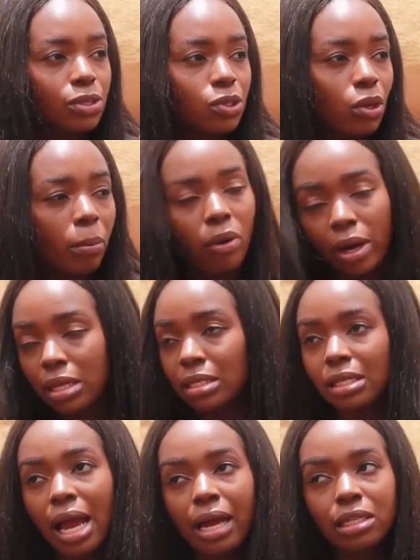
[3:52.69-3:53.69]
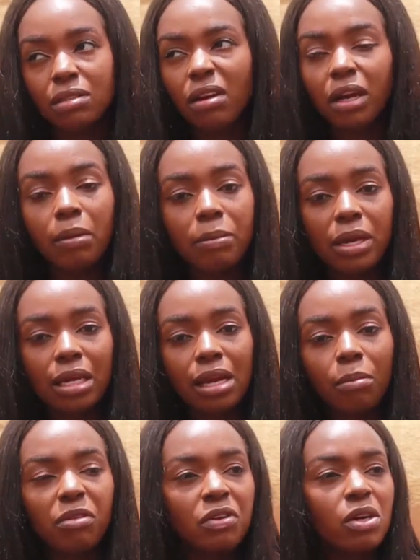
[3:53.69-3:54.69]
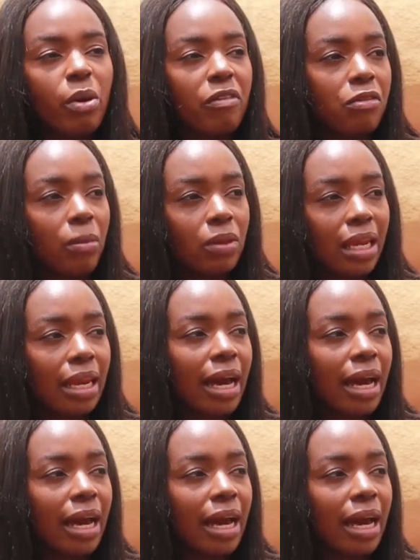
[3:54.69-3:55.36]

So but it's very big. Now moving away from the